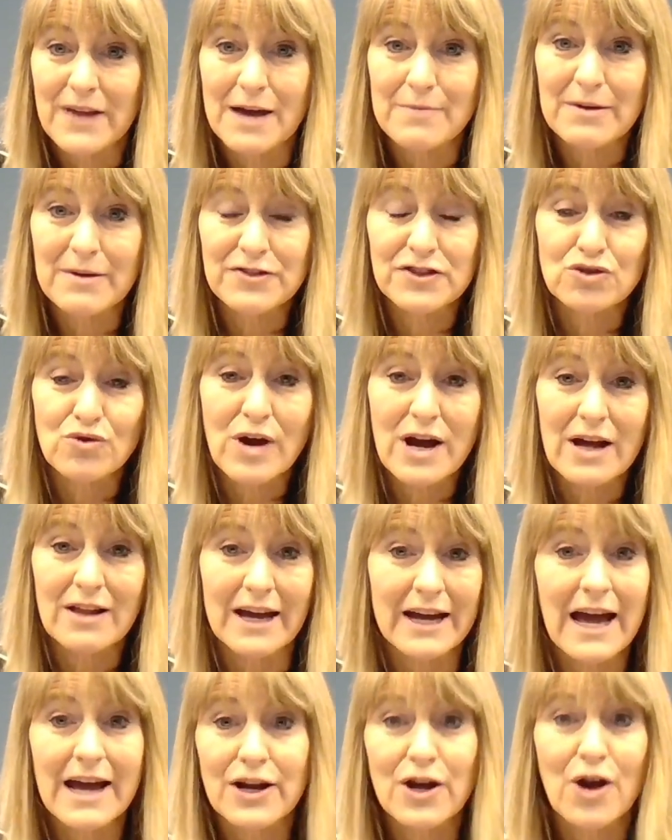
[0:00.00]
I'm at the trail,
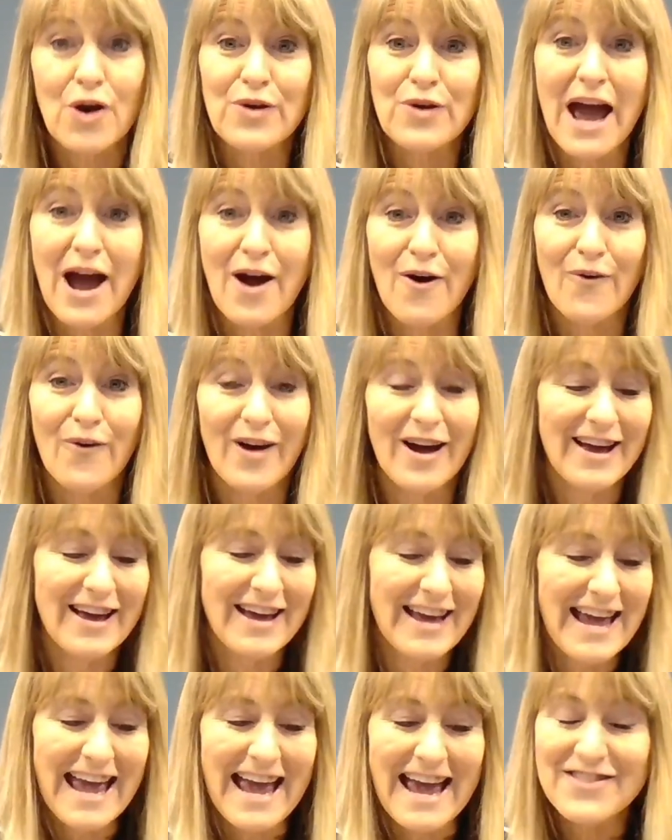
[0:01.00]
I gotta go now.
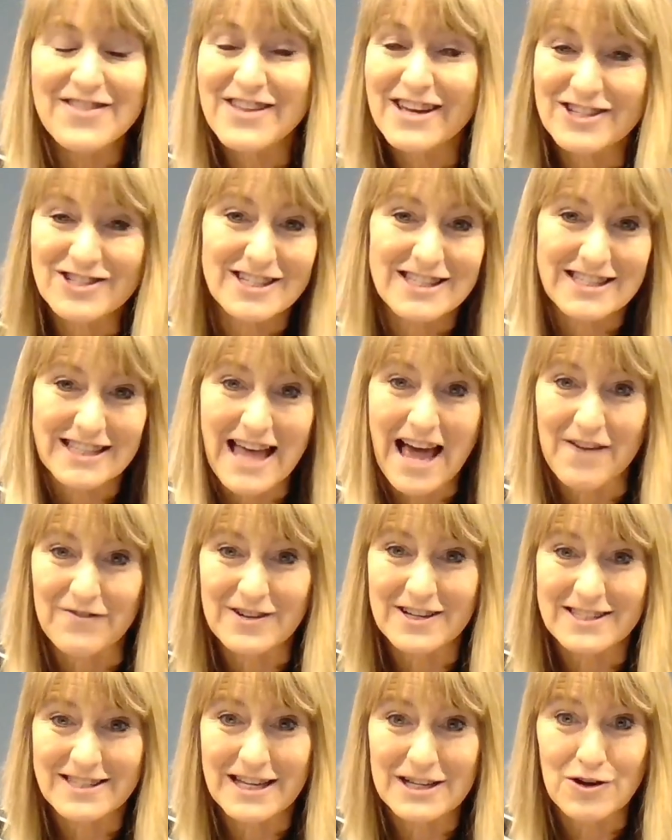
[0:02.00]
And they just laugh
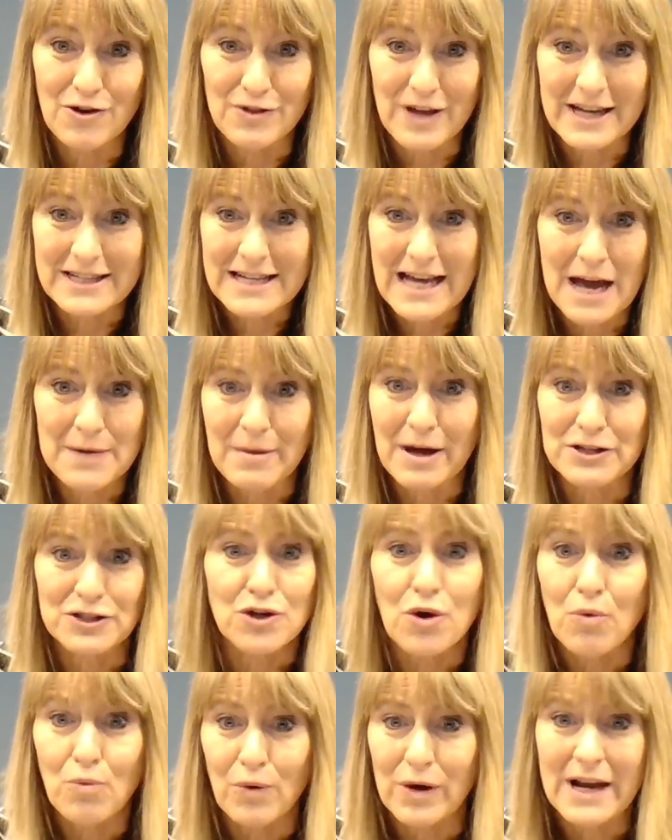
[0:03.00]
because they know that time I
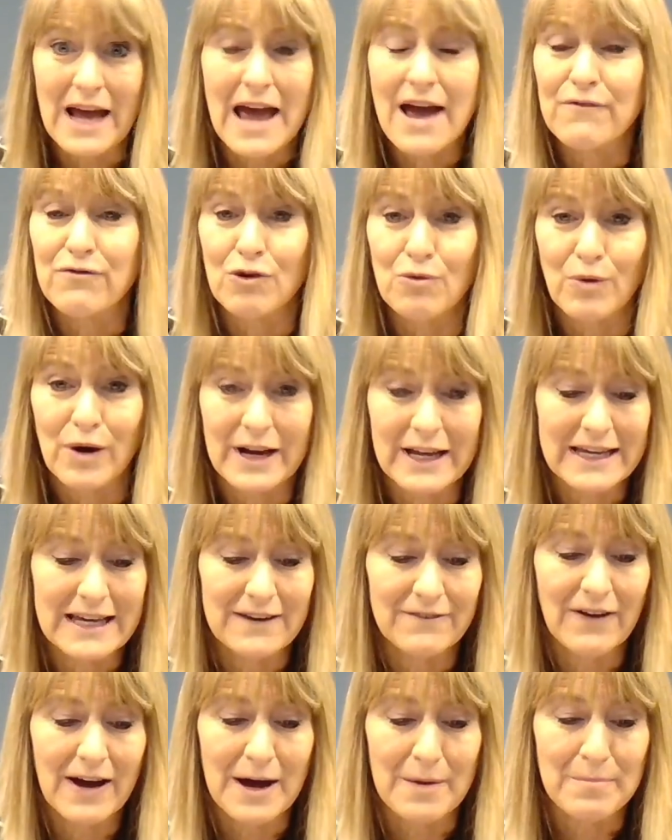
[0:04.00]
don't ever wanna
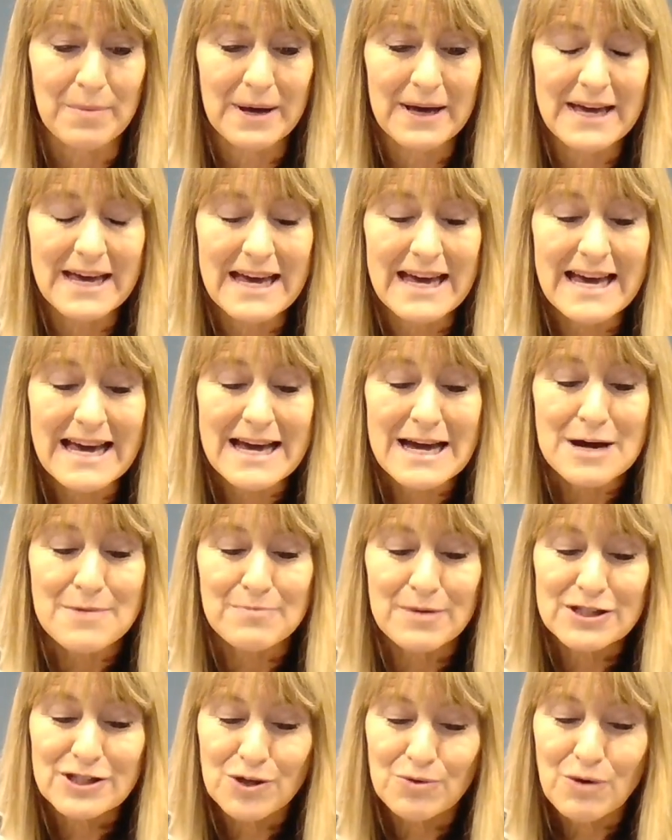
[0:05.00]
give up.
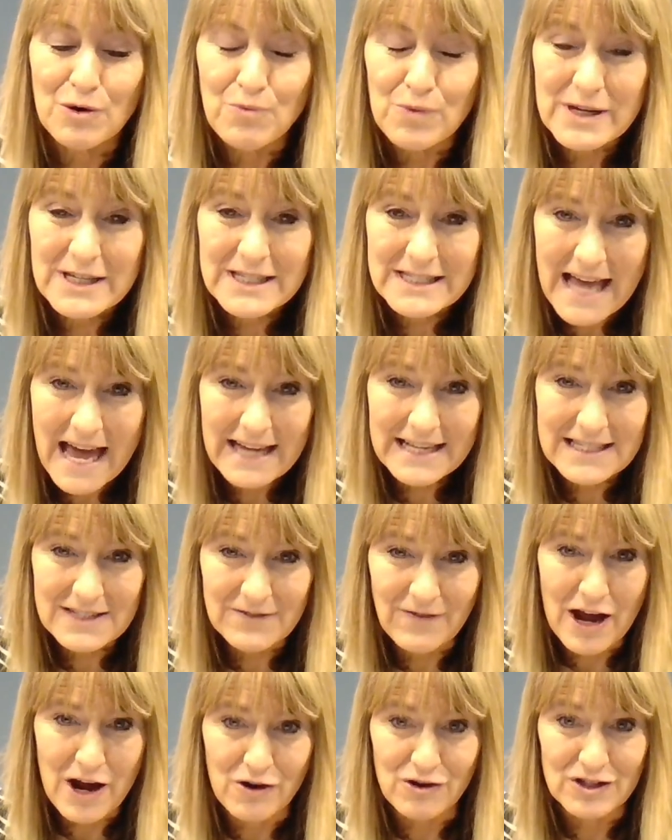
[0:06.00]
But so when we
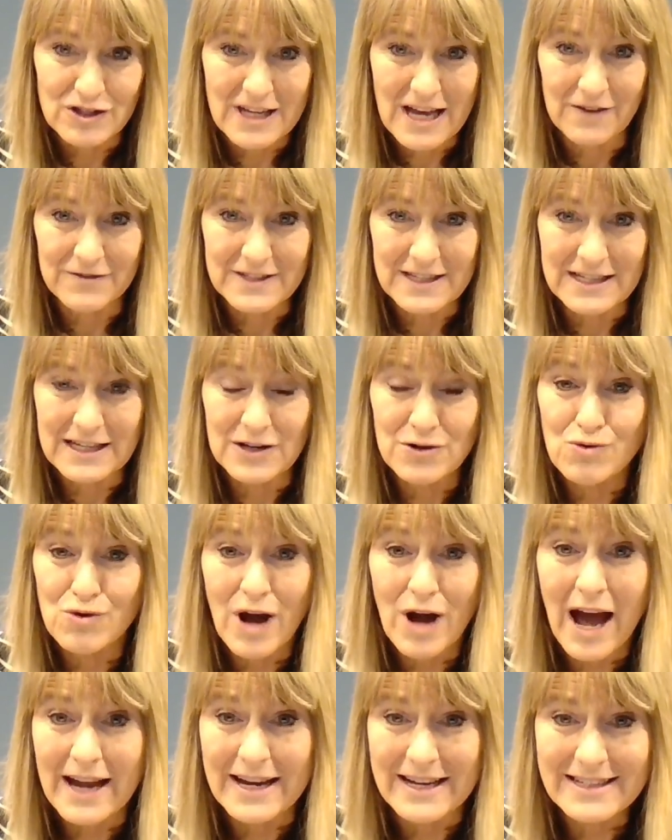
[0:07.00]
satisfy ourselves in who
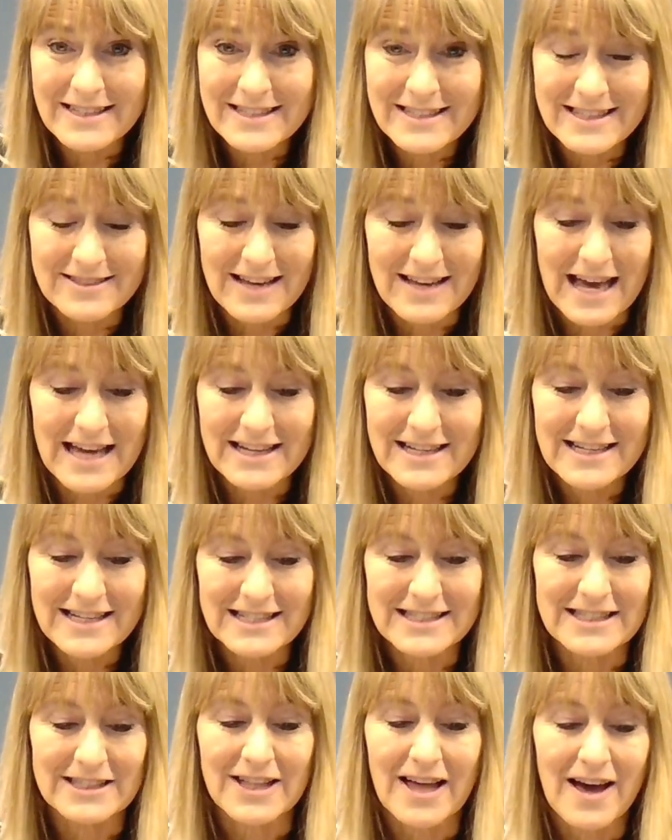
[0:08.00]
God is and in
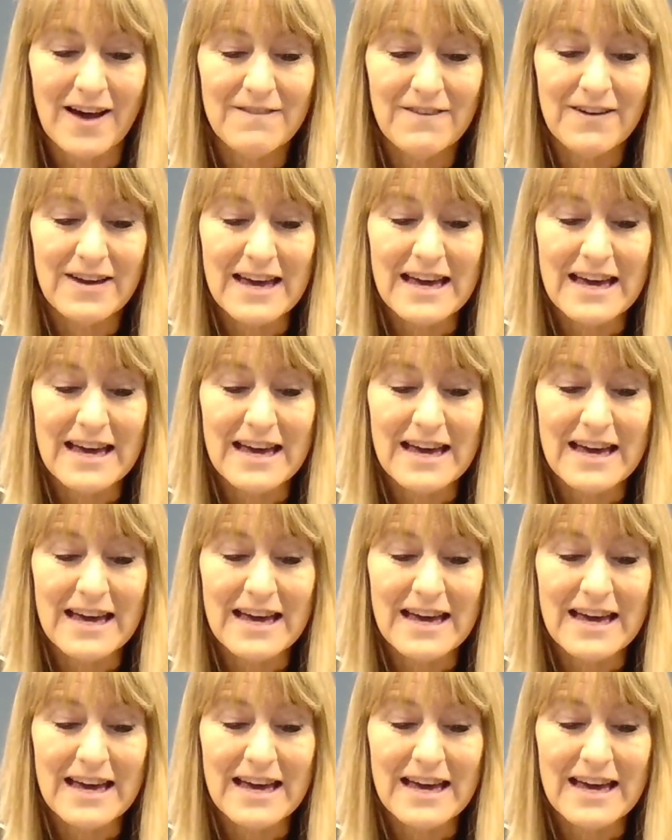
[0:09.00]
His love,